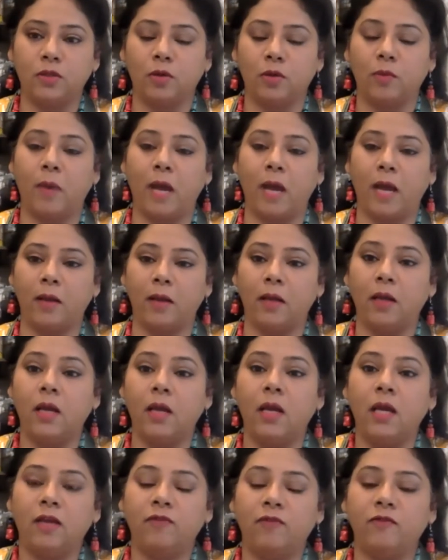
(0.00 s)
So
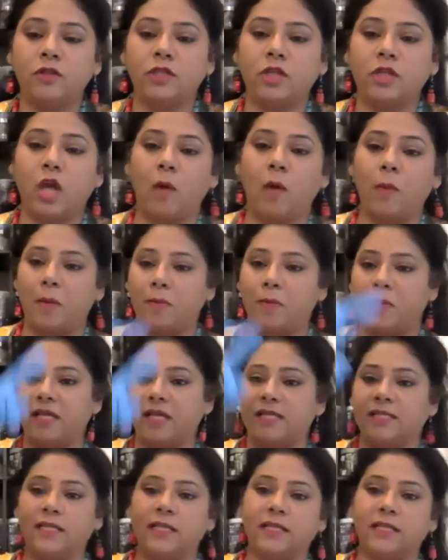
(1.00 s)
if you saw my
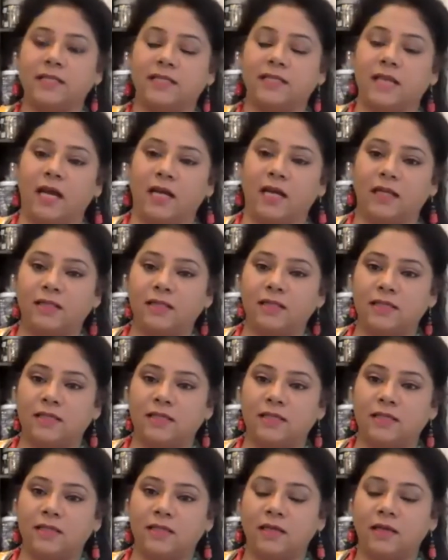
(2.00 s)
paisley
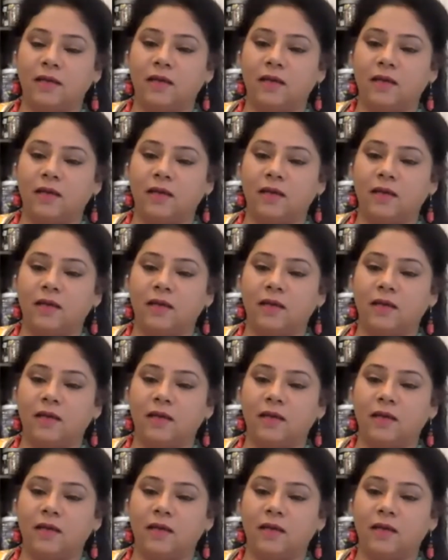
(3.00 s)
designs,